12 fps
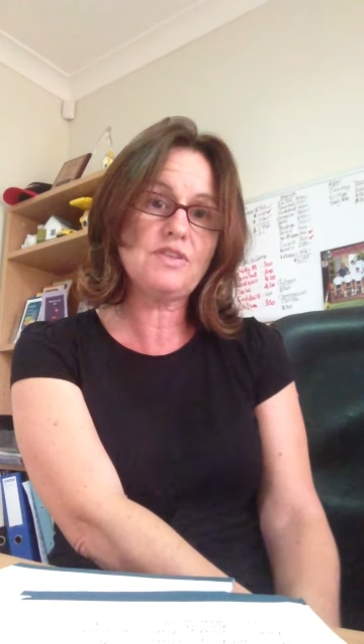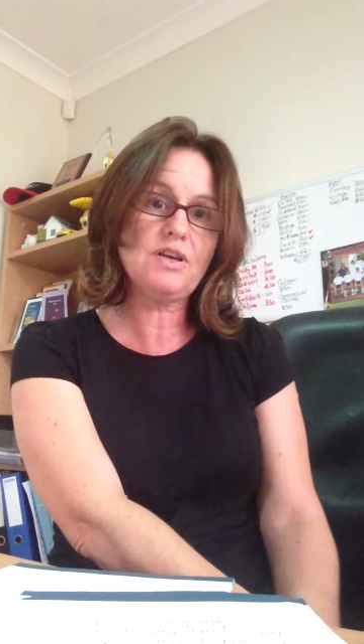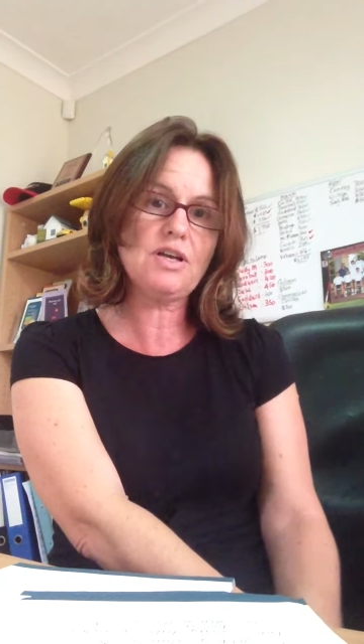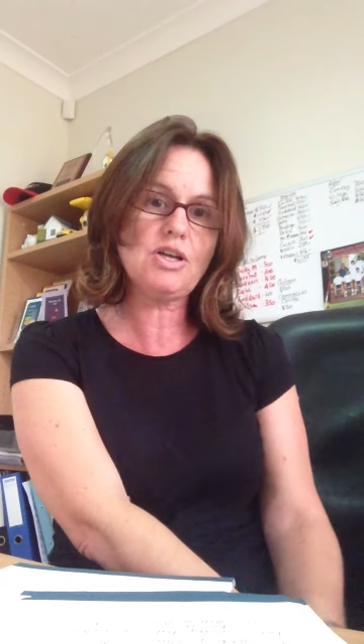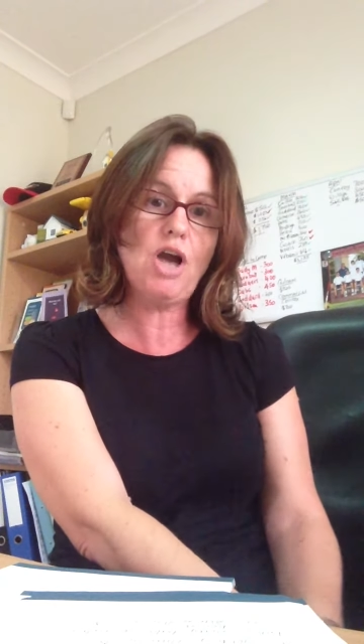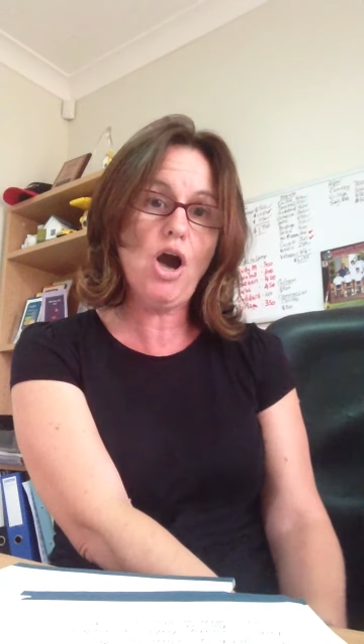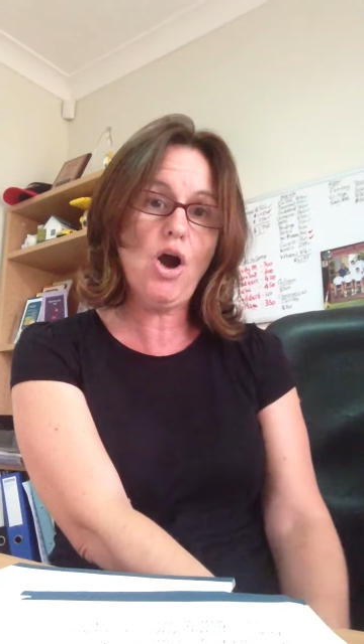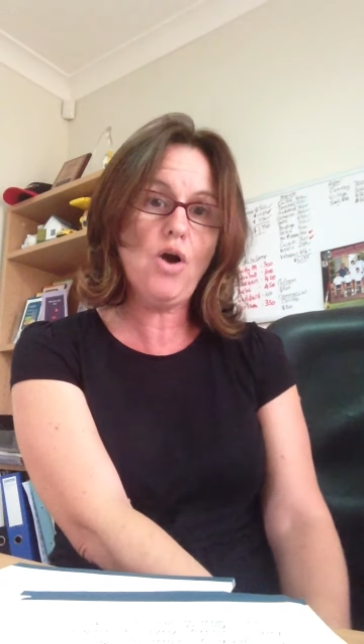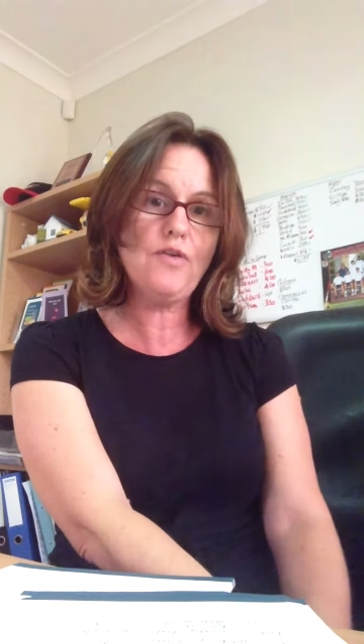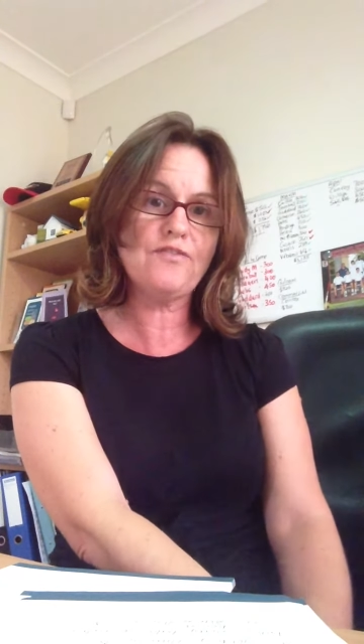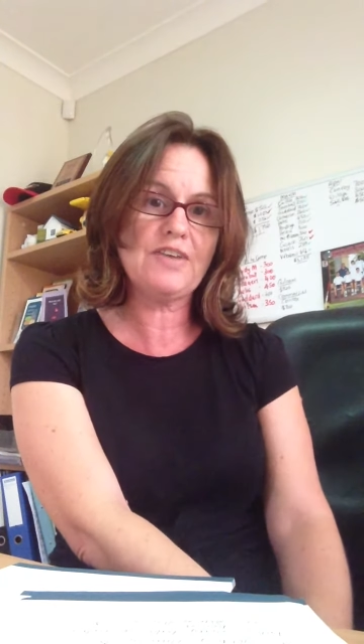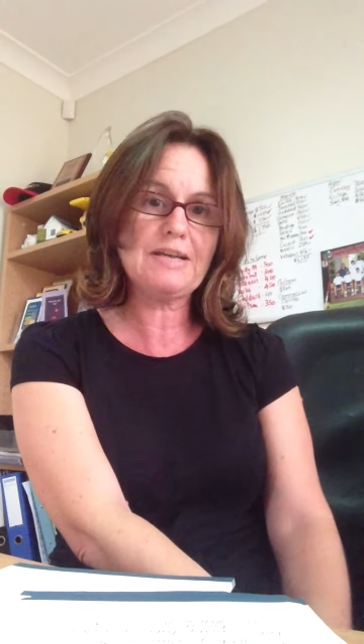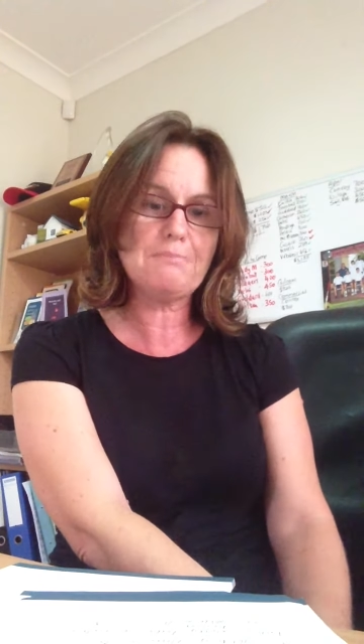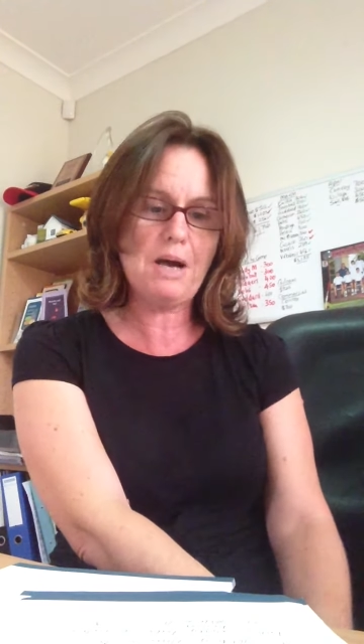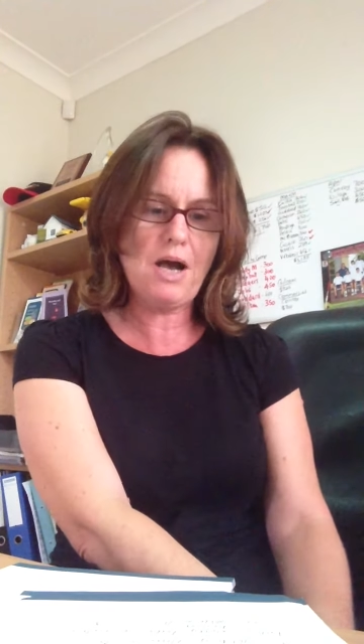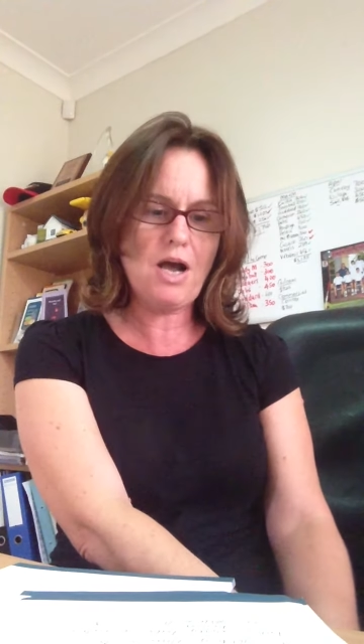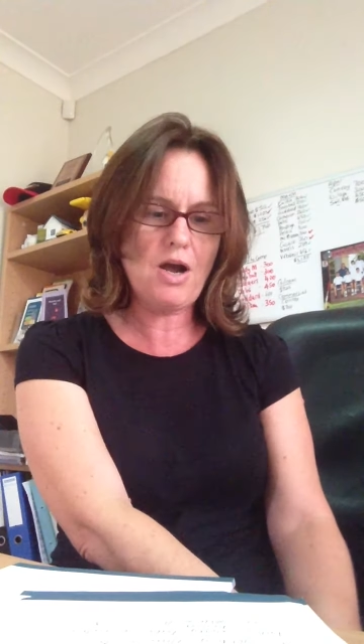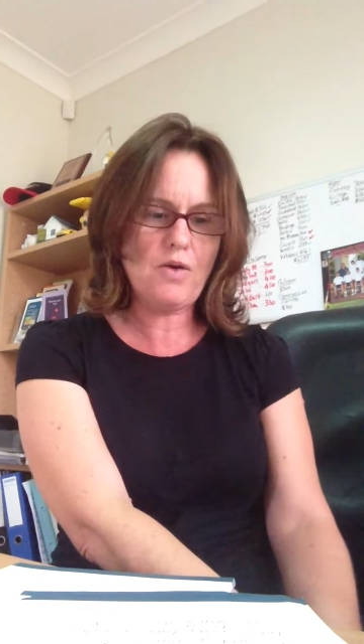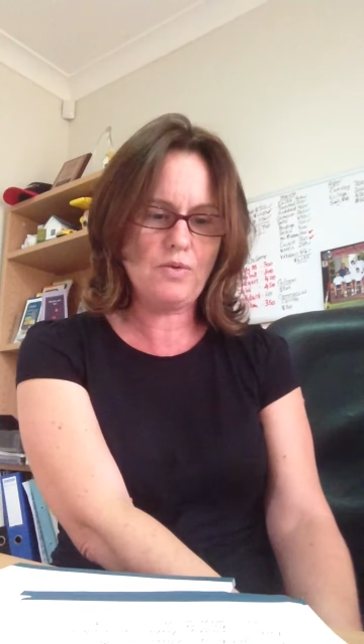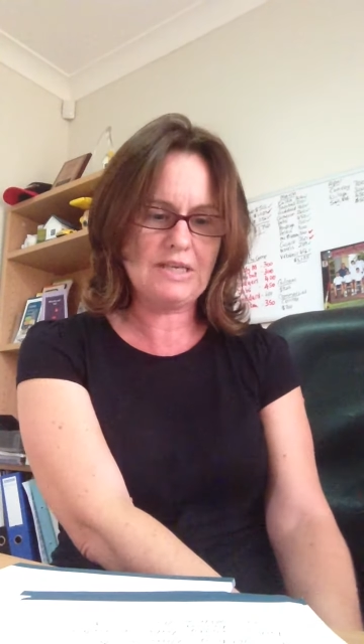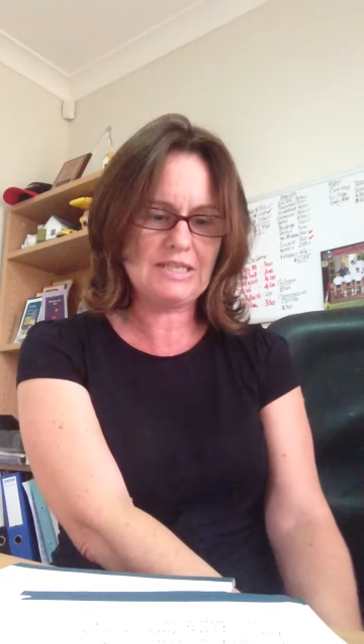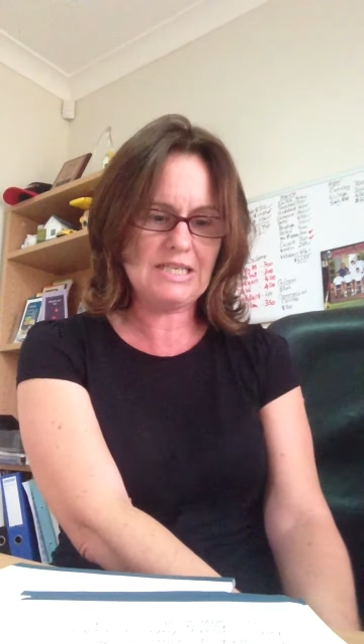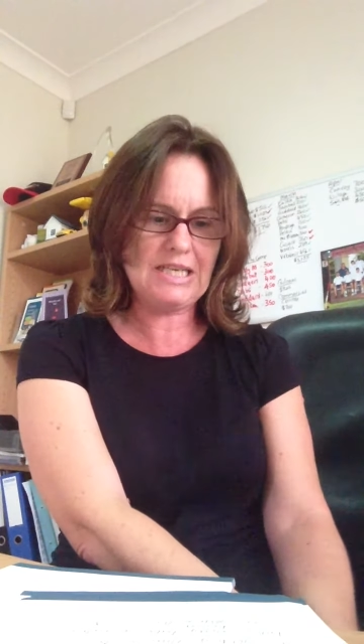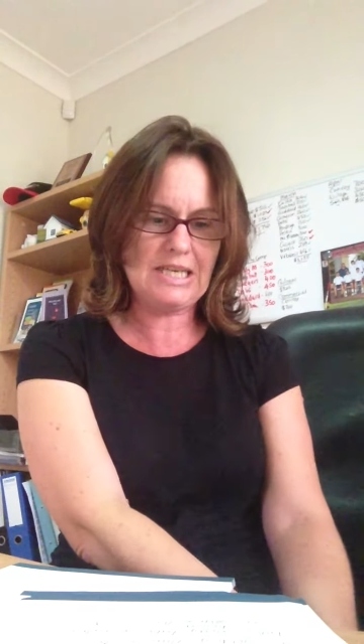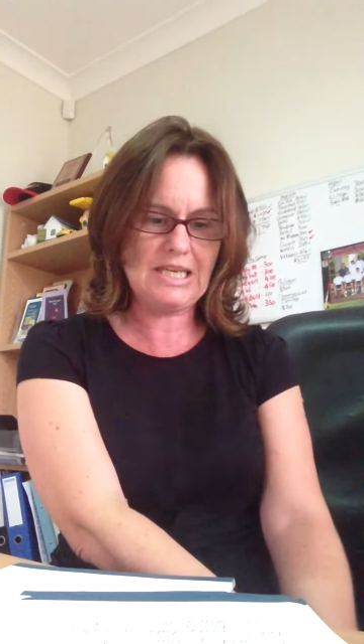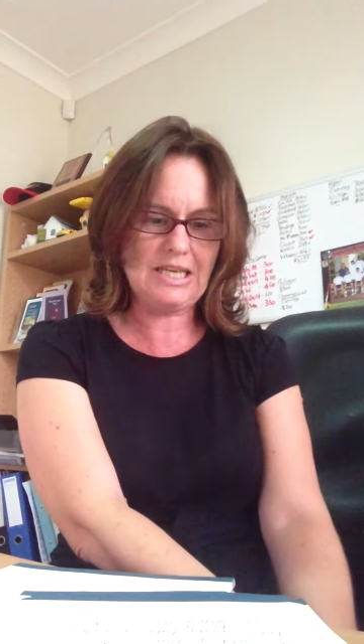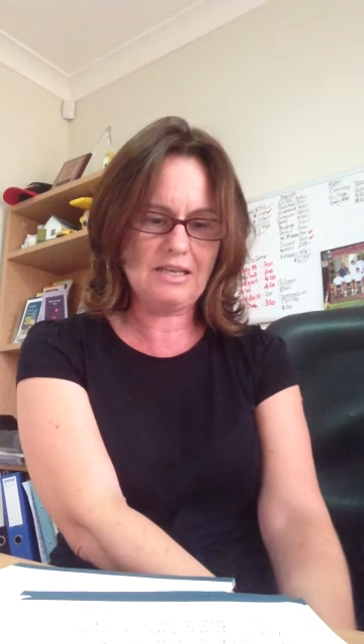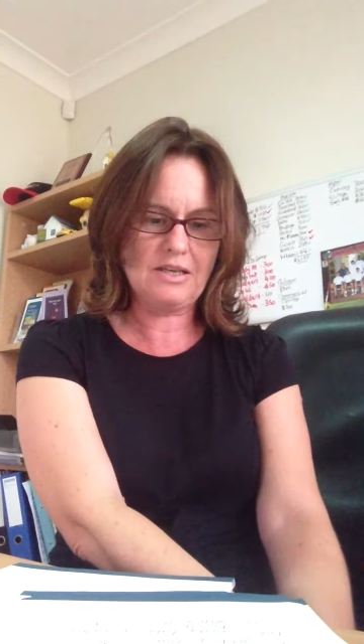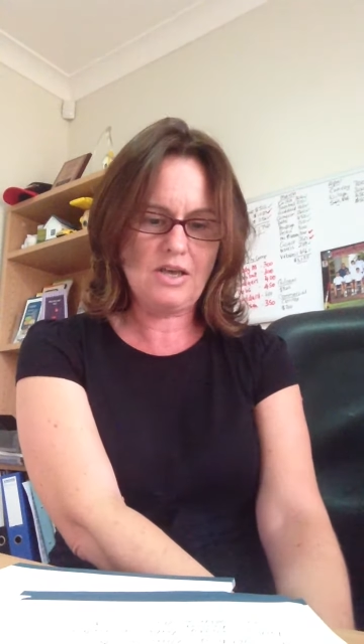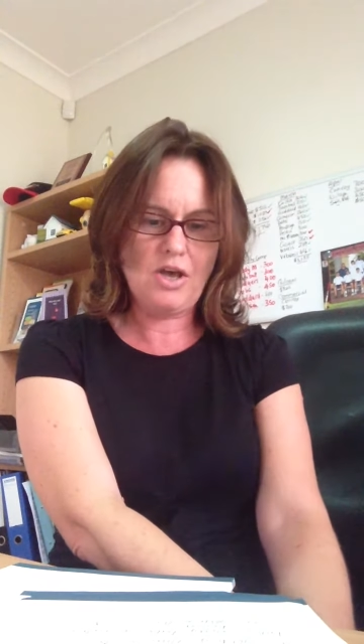the golfing Murray D.